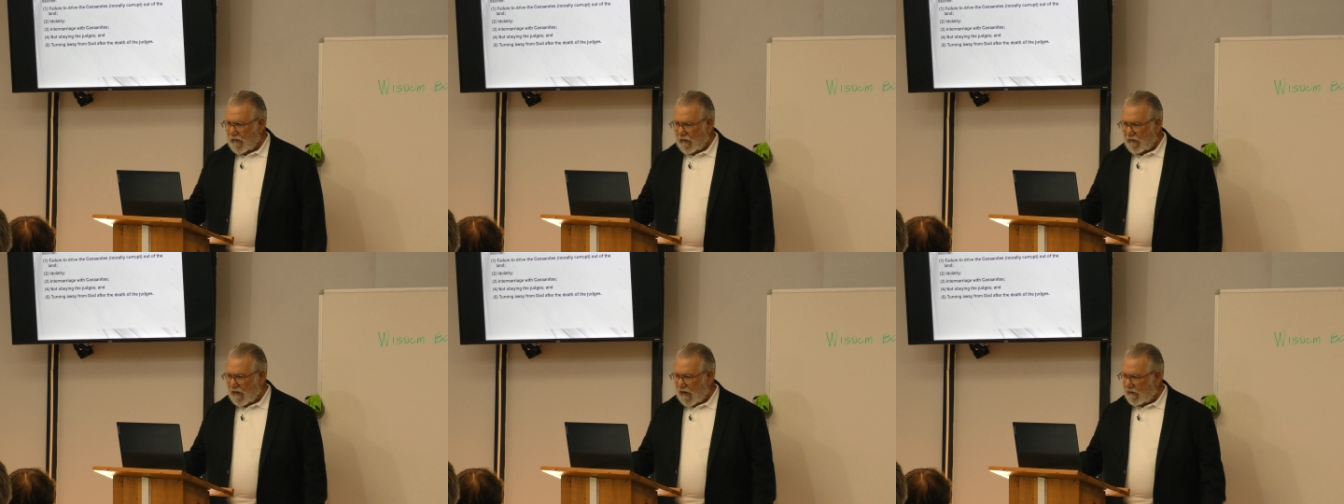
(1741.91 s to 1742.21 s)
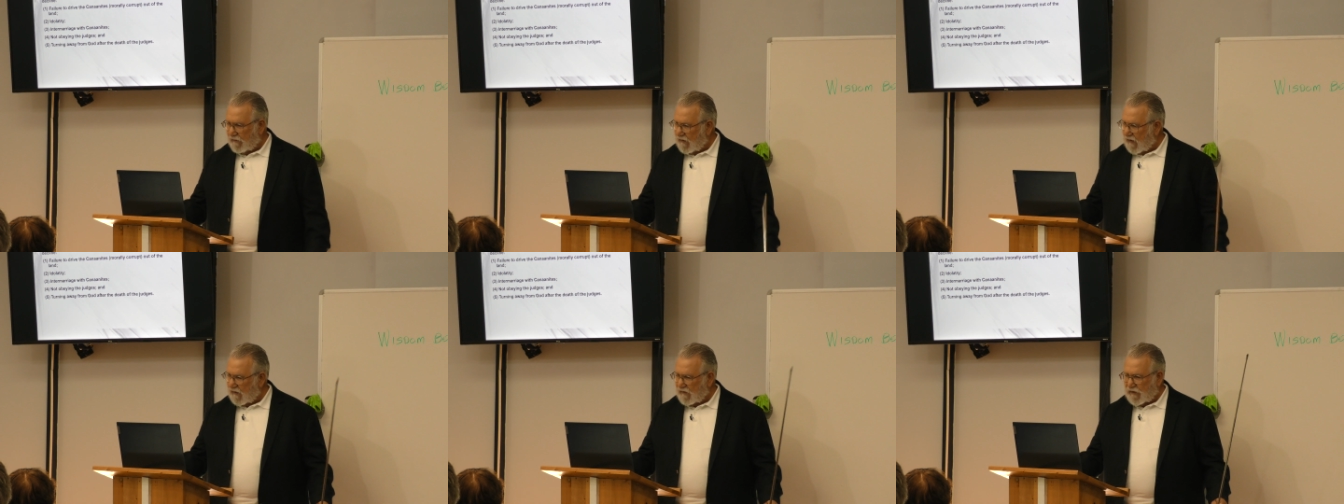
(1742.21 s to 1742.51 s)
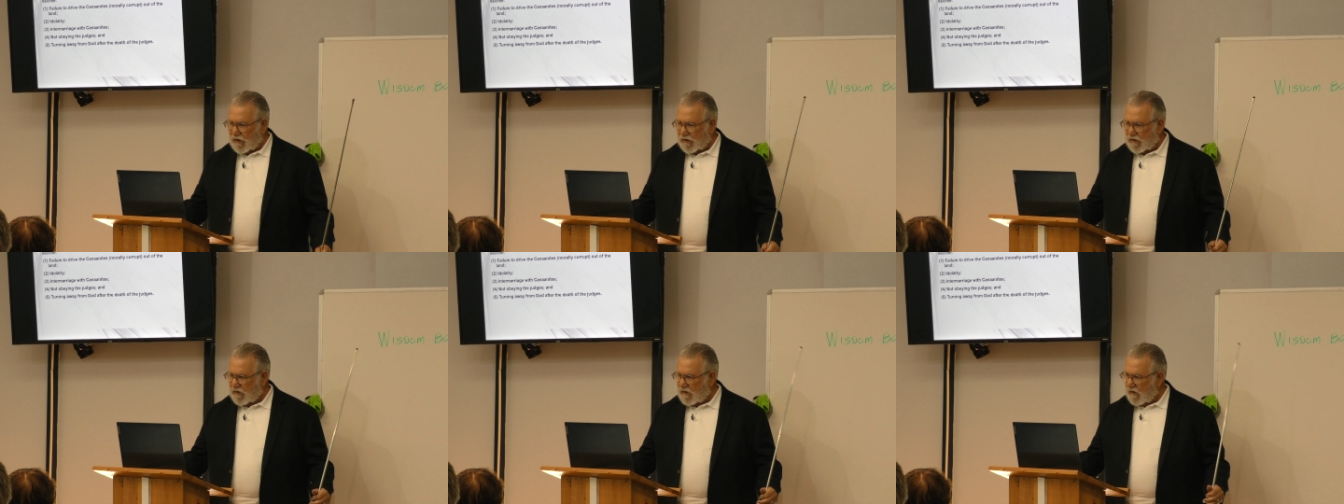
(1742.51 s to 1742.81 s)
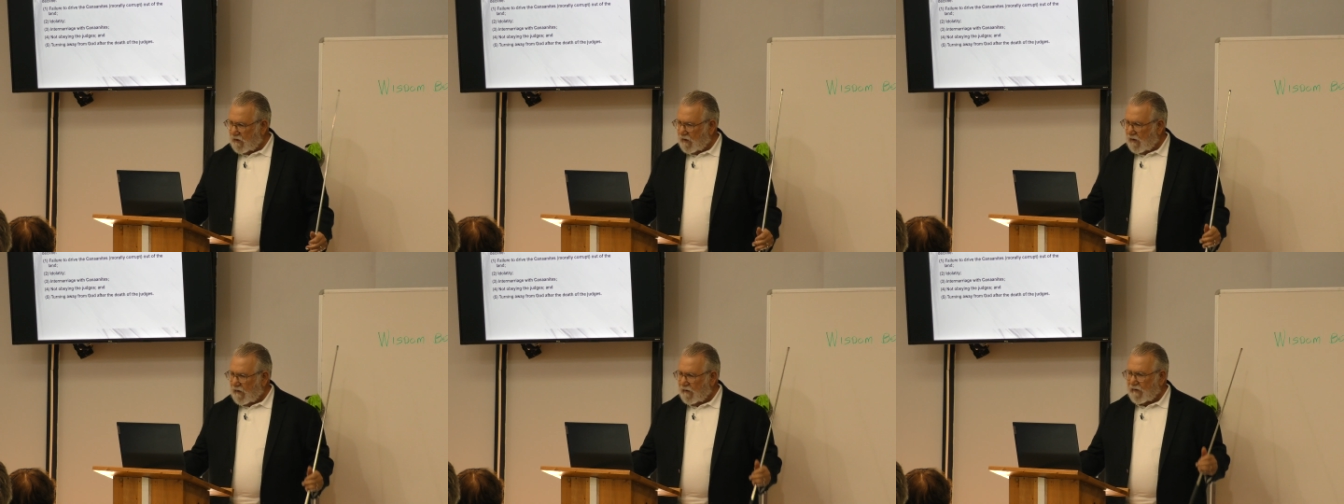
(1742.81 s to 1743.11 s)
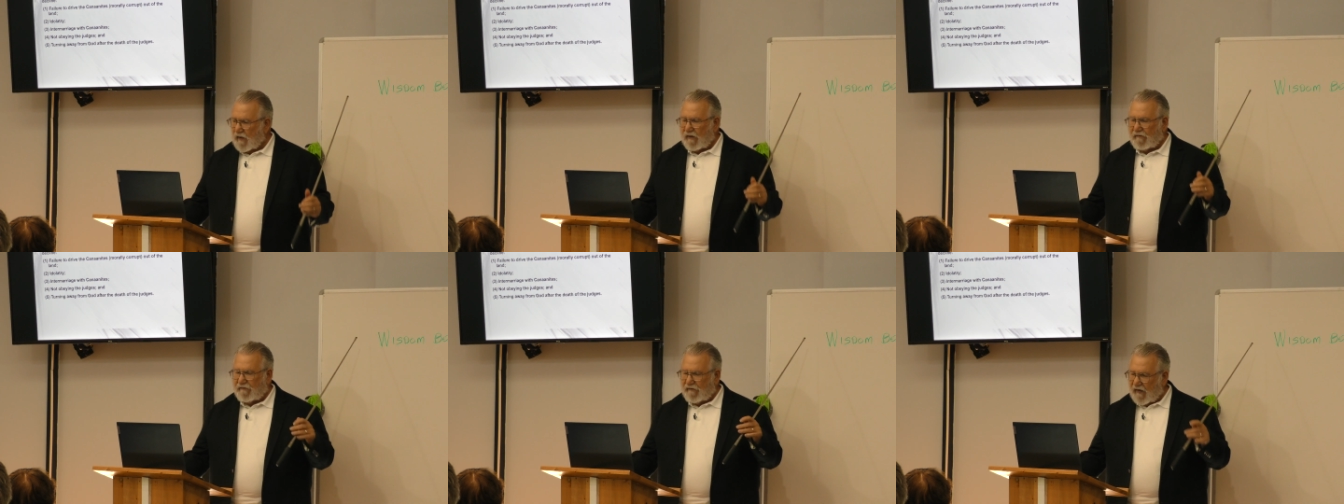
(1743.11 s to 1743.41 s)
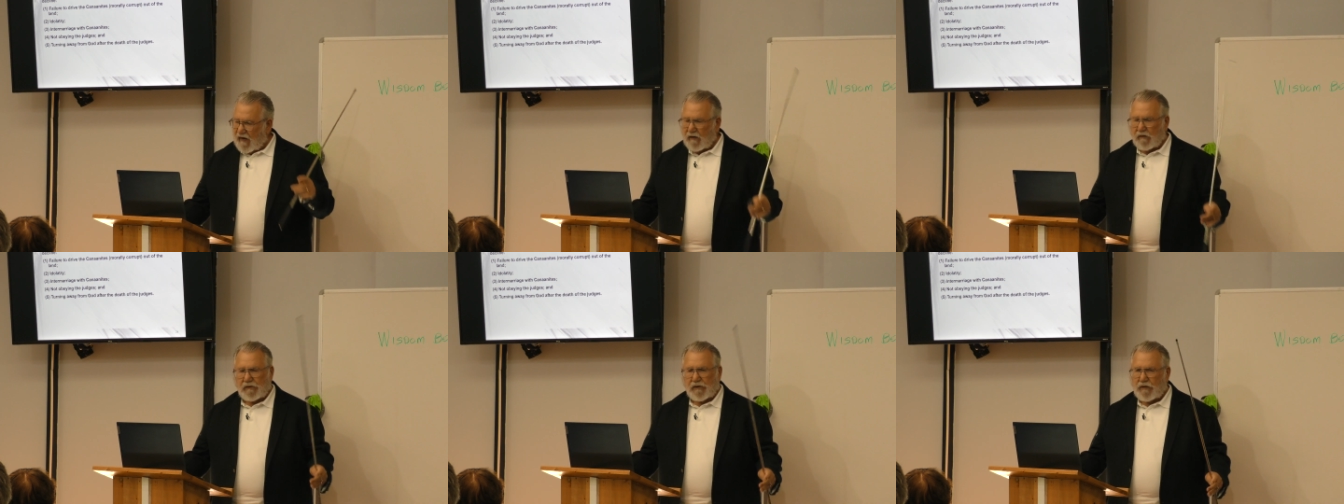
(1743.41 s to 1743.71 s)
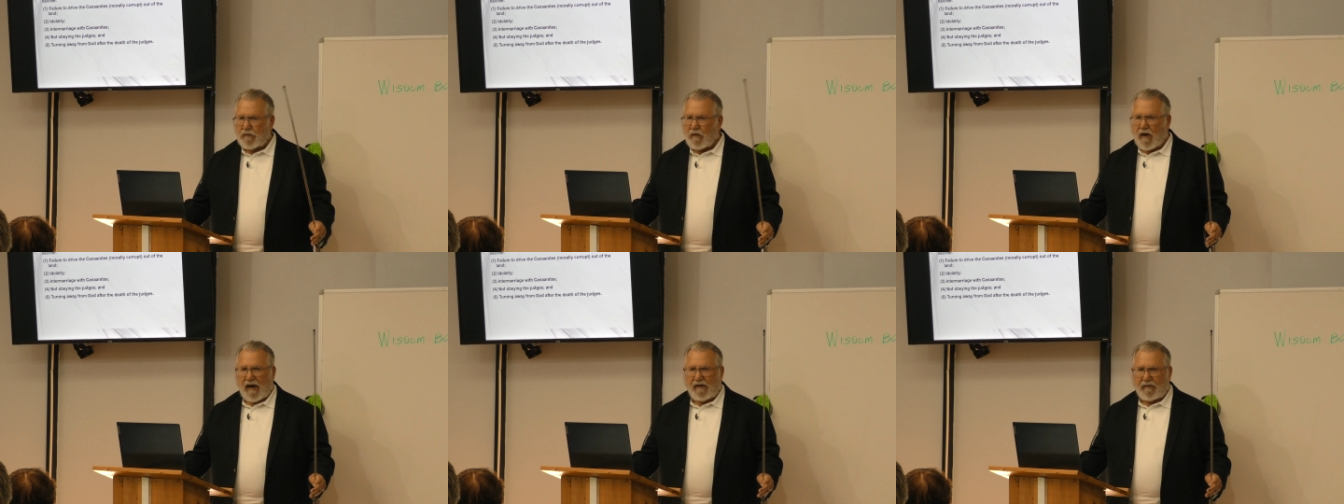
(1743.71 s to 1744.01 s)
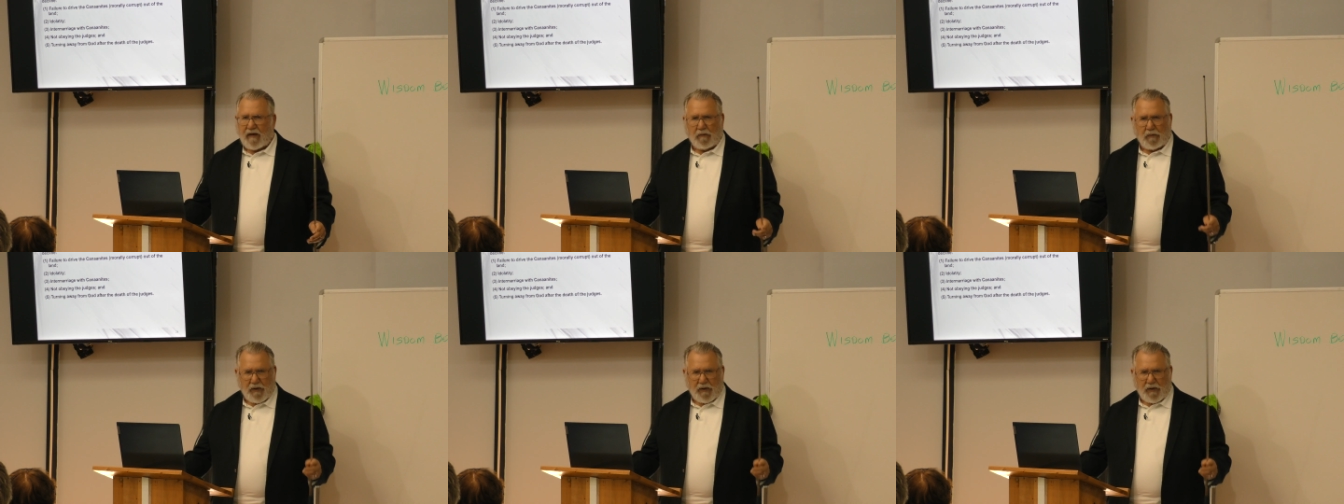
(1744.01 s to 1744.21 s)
They failed to drive out.